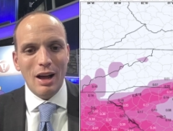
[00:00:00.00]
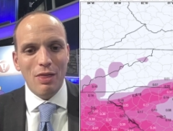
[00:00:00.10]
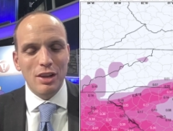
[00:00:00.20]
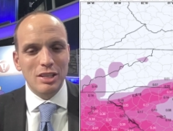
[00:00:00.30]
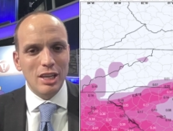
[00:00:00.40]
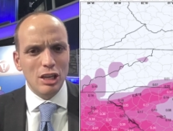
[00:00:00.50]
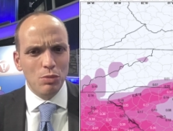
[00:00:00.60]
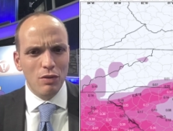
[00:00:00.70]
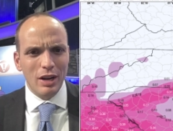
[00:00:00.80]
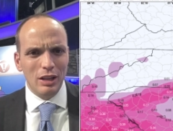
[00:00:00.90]
this thing's
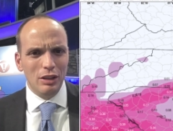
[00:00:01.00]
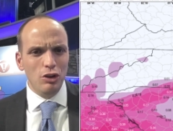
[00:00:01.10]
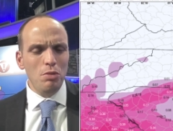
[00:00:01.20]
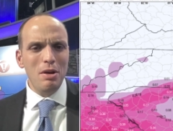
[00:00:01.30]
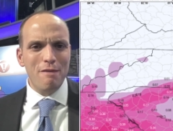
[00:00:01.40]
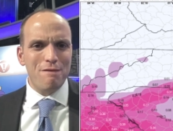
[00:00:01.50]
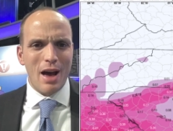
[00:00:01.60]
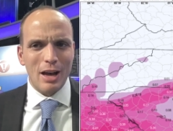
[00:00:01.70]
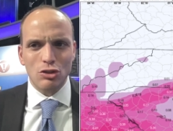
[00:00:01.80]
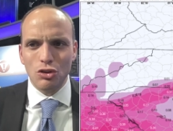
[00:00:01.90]
moving a little bit
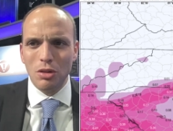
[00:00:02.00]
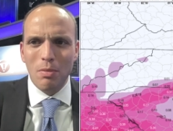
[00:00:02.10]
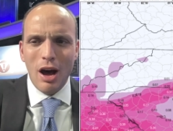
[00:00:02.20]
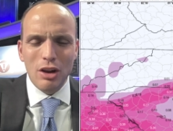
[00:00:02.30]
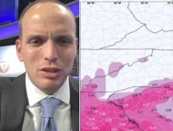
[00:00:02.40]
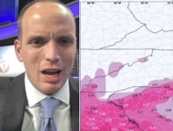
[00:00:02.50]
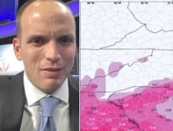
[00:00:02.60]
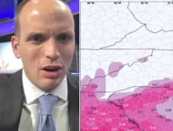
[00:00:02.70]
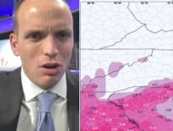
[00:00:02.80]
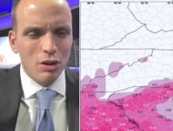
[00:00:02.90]
faster. The model's
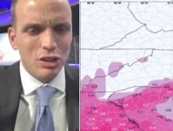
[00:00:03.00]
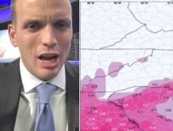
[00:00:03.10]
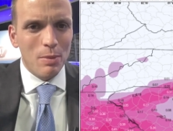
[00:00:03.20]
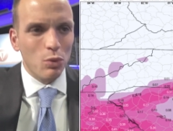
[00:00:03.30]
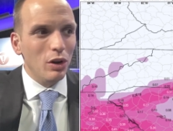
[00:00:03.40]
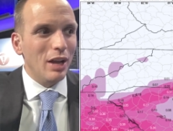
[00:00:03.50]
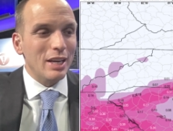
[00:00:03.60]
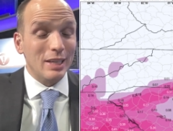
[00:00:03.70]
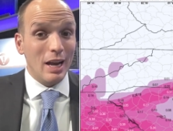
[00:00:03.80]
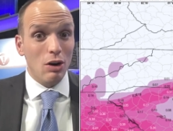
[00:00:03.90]
having a hard time
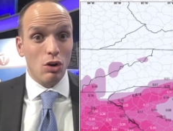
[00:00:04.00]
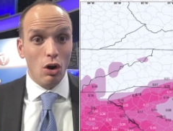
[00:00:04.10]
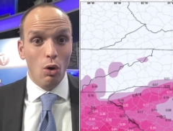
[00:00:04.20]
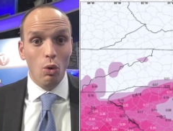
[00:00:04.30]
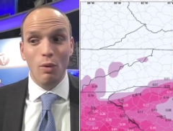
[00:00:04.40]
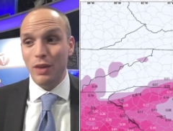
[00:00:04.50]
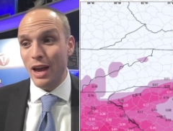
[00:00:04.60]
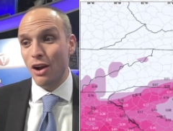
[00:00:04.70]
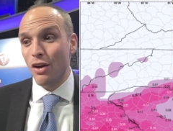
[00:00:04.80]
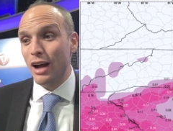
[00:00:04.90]
realizing how cold
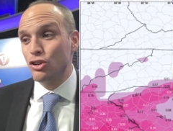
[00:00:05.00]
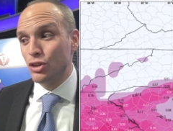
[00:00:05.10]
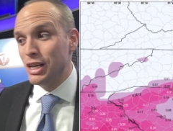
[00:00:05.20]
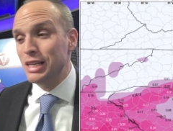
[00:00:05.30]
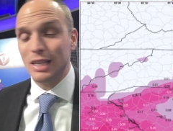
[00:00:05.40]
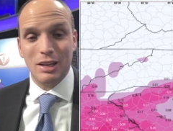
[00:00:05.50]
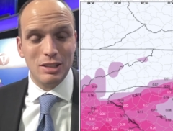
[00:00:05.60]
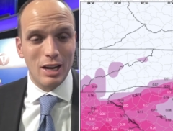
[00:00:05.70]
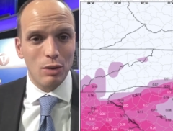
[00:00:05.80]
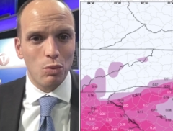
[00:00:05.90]
the air actually is
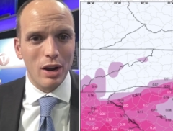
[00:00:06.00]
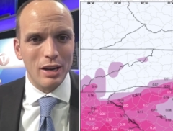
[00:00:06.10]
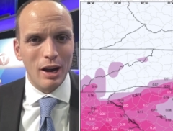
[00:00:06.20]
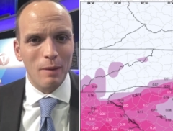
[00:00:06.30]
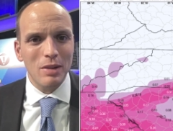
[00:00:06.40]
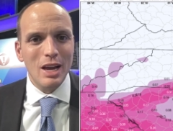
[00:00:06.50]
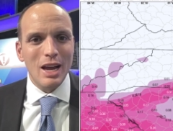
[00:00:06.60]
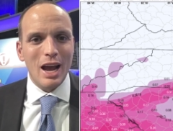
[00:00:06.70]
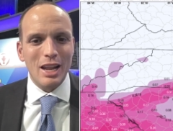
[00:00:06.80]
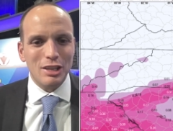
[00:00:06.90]
outside right now.
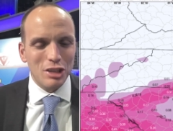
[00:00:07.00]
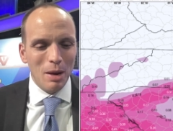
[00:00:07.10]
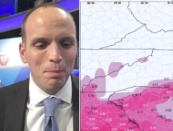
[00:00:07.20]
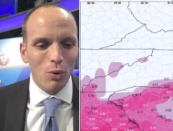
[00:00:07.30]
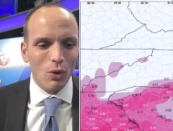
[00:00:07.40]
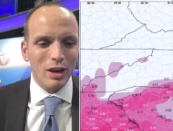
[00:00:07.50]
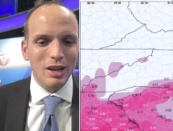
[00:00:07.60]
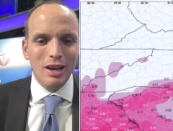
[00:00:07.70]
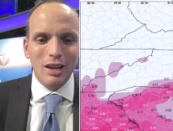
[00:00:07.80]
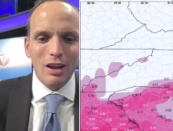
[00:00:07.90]
And at some point,
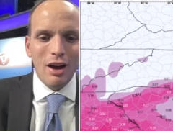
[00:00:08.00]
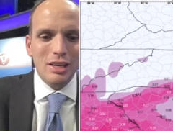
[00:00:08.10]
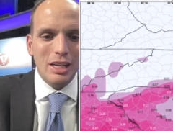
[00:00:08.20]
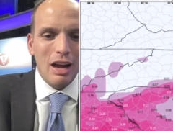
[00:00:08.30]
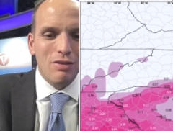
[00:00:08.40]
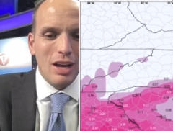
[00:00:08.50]
you honestly have to